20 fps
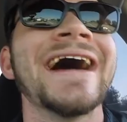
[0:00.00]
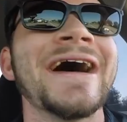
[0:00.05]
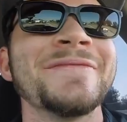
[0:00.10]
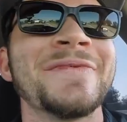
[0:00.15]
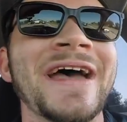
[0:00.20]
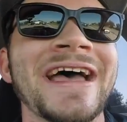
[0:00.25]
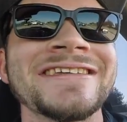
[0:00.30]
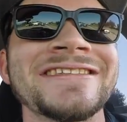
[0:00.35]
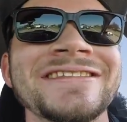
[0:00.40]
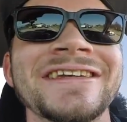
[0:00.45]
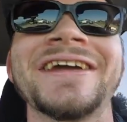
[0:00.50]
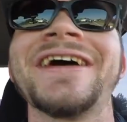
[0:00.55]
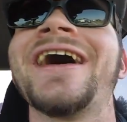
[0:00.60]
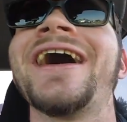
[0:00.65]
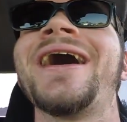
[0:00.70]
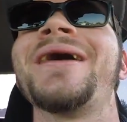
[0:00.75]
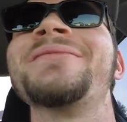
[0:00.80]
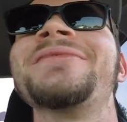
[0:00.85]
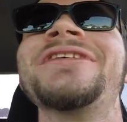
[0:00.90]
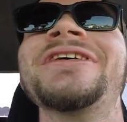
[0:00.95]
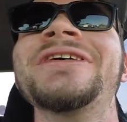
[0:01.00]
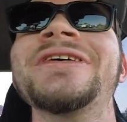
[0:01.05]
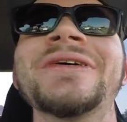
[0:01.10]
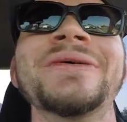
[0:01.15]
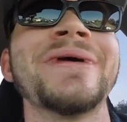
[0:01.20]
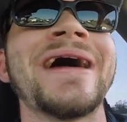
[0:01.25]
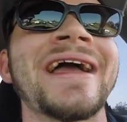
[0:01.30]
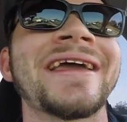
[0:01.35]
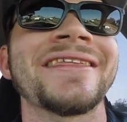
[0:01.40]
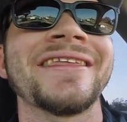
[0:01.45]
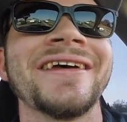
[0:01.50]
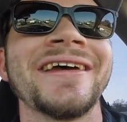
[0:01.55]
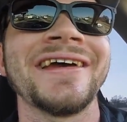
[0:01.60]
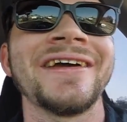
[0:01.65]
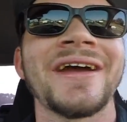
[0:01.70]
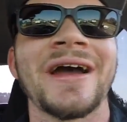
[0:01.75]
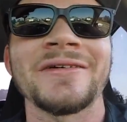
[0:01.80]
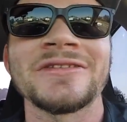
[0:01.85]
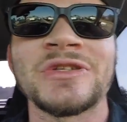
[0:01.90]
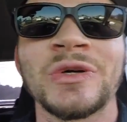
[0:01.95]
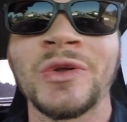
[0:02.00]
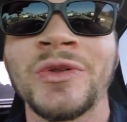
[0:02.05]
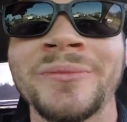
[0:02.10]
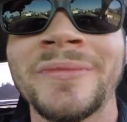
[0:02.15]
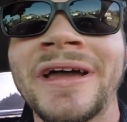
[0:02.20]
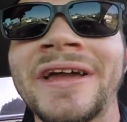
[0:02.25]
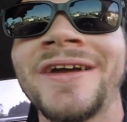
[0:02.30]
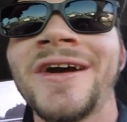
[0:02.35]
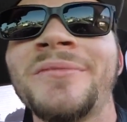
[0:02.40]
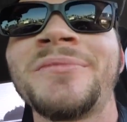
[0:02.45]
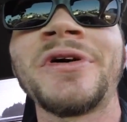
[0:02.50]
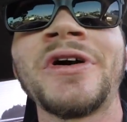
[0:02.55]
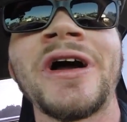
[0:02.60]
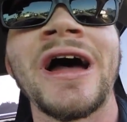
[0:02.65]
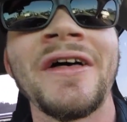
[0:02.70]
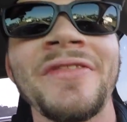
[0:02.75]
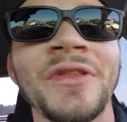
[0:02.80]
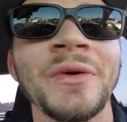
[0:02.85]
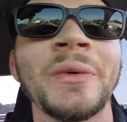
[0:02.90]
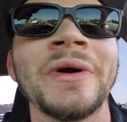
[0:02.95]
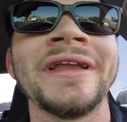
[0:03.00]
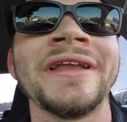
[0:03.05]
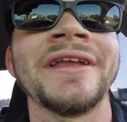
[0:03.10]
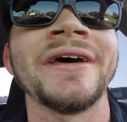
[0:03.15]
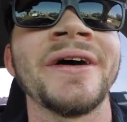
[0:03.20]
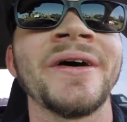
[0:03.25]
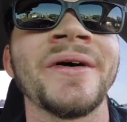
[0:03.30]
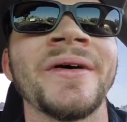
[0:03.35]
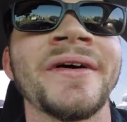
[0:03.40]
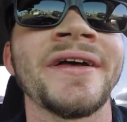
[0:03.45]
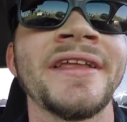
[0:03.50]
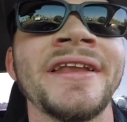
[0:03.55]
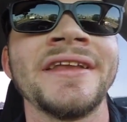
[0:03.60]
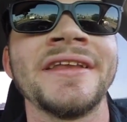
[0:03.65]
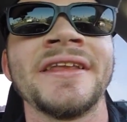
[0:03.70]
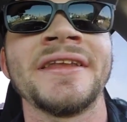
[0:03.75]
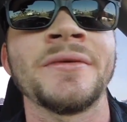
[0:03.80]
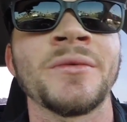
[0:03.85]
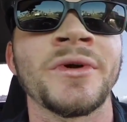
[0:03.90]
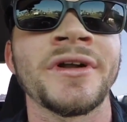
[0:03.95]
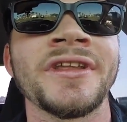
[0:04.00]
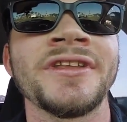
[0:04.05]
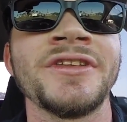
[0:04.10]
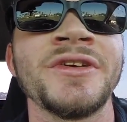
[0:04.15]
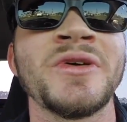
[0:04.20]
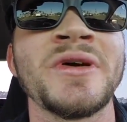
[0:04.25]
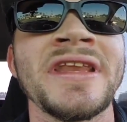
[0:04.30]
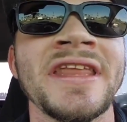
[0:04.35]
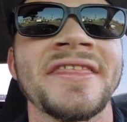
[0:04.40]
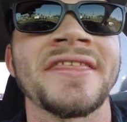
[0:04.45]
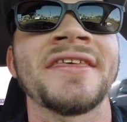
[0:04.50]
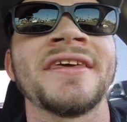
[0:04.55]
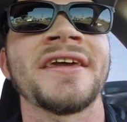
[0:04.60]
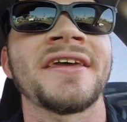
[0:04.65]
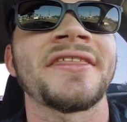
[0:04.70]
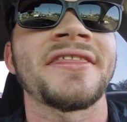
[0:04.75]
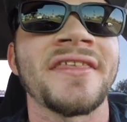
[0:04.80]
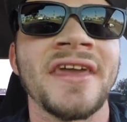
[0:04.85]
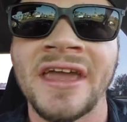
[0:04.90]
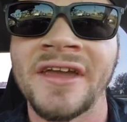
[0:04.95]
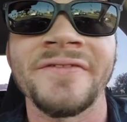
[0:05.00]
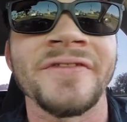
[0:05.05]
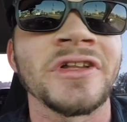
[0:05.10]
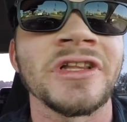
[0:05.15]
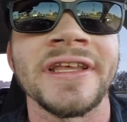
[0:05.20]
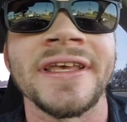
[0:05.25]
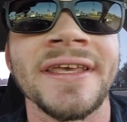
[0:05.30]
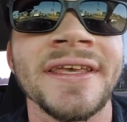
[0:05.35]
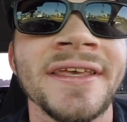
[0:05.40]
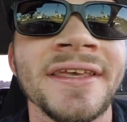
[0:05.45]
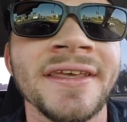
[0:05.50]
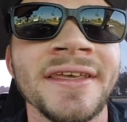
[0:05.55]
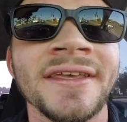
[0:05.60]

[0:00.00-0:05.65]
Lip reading: I passed the cop too back there. I was holding my GoPro out the window and he didn't want to do anything, thankfully.